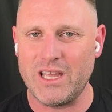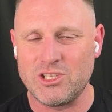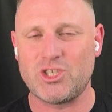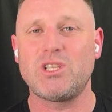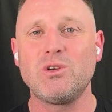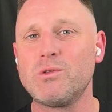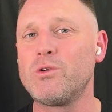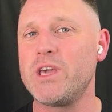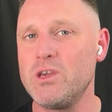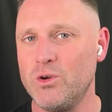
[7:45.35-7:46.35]
it's still
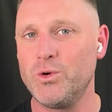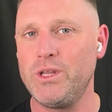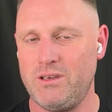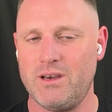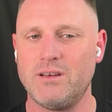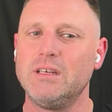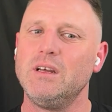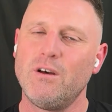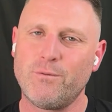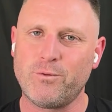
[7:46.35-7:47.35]
looking good here
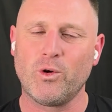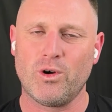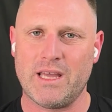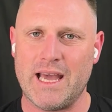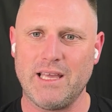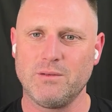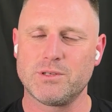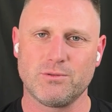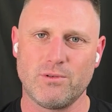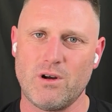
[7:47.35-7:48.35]
for Caleb
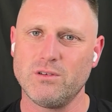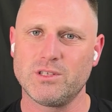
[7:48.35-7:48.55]
Serong.